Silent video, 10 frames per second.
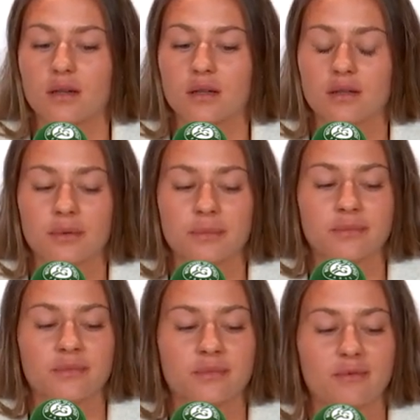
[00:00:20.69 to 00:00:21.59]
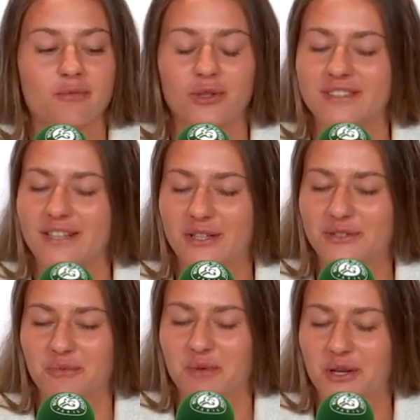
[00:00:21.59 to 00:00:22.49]
Wasn't nice
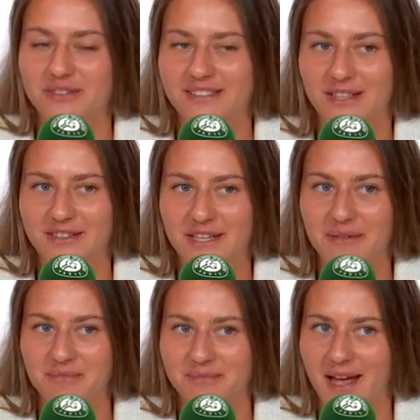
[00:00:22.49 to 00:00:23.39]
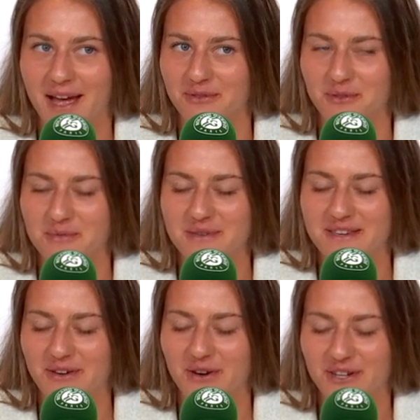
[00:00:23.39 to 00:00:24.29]
to play on Sunday, have to
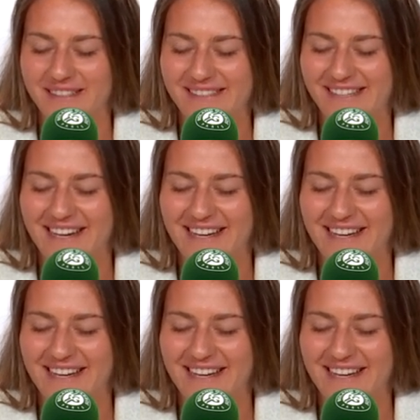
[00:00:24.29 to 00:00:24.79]
be honest.